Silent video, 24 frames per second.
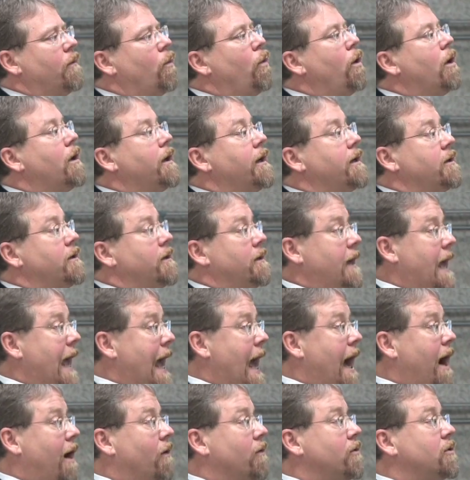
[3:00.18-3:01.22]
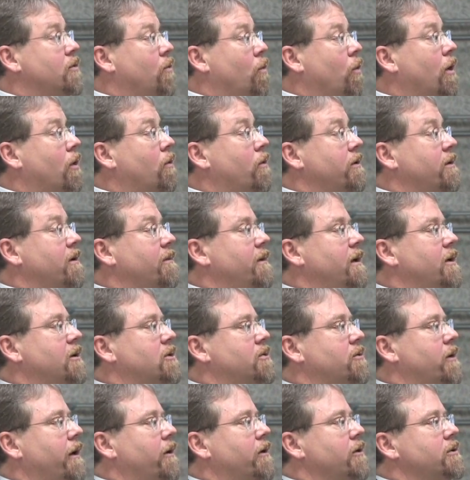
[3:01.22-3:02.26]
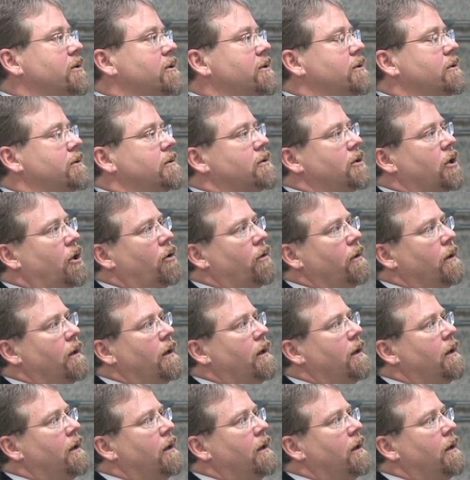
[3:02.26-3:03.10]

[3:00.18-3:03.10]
willing now to work with administrators. So,